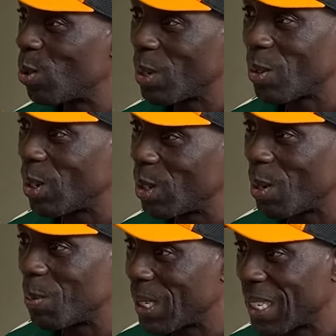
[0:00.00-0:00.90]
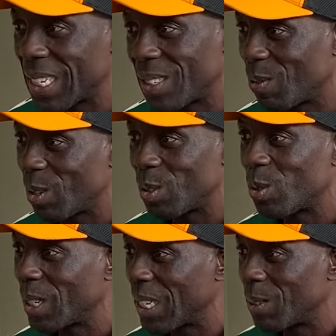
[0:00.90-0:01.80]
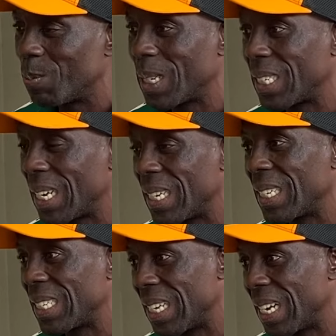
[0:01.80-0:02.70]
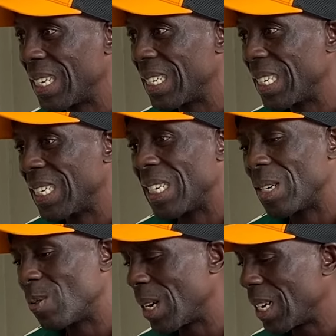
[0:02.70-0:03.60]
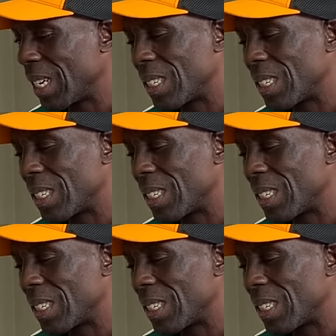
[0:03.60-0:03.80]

work on your mistakes for you to get better. Yeah. We are